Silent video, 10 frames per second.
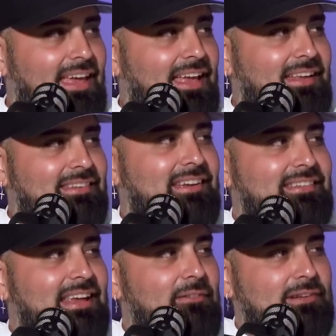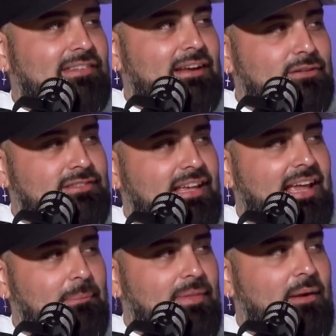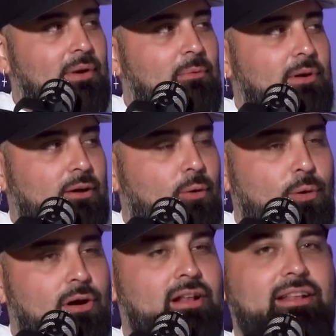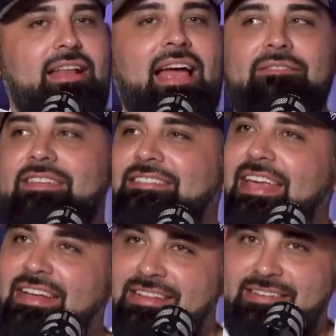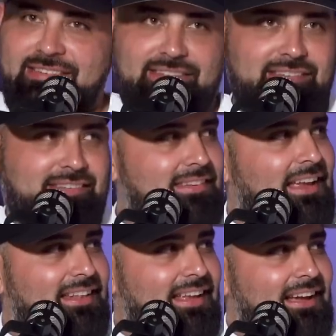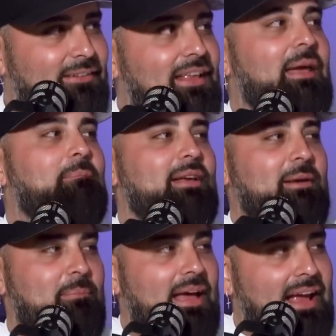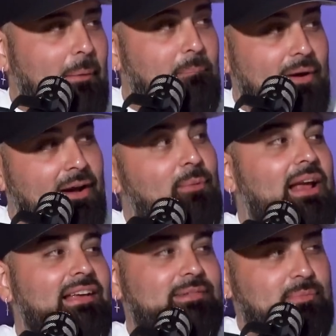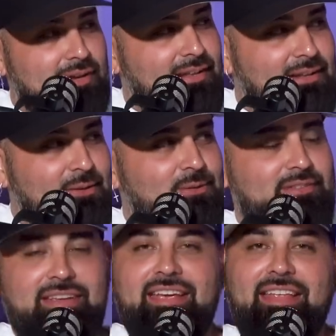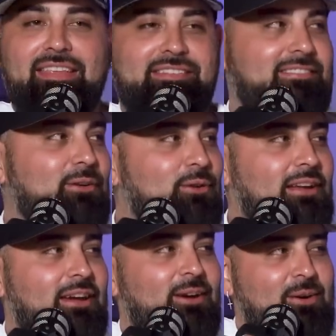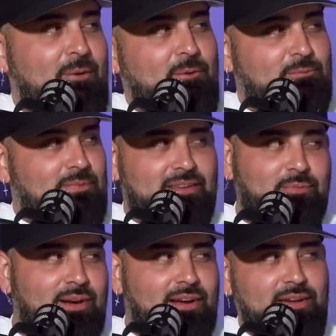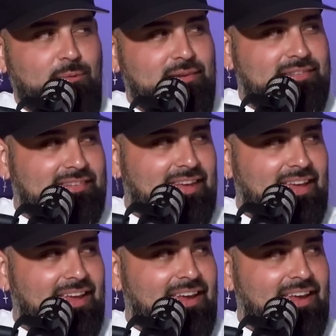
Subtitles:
It's because every single time that we record, I have to take this set down and put it back. But we got some good news. The studio is what you would say.